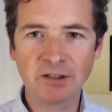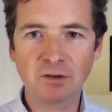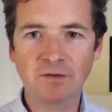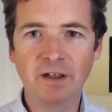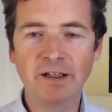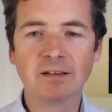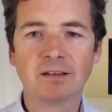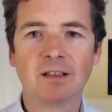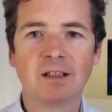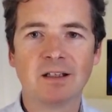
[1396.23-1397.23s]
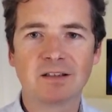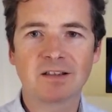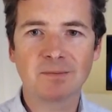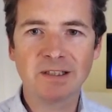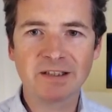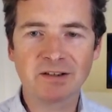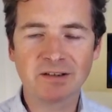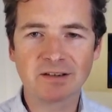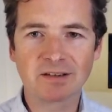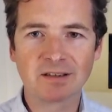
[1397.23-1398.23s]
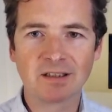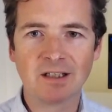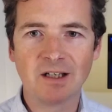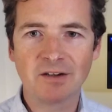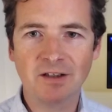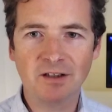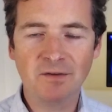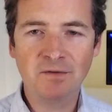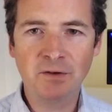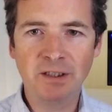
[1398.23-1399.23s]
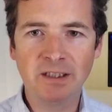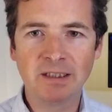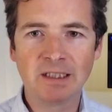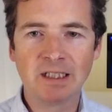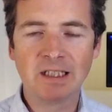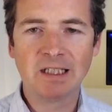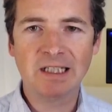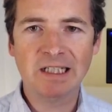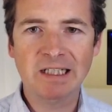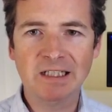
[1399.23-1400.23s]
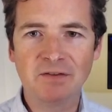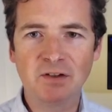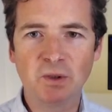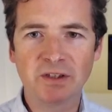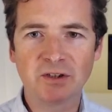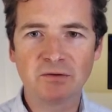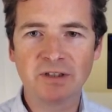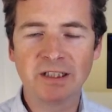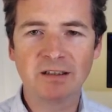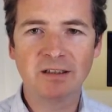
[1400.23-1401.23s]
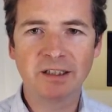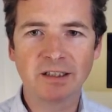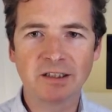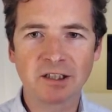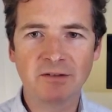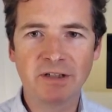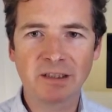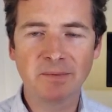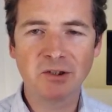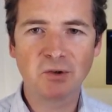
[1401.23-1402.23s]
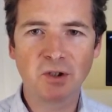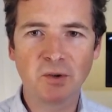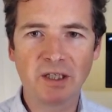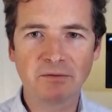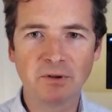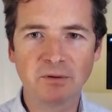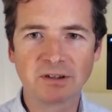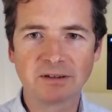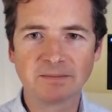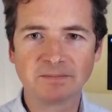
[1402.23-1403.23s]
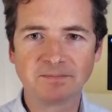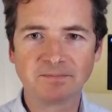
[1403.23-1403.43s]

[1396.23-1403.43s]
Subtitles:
and you'll find some lessons that are free. And if you want to really learn English, I recommend you go that route.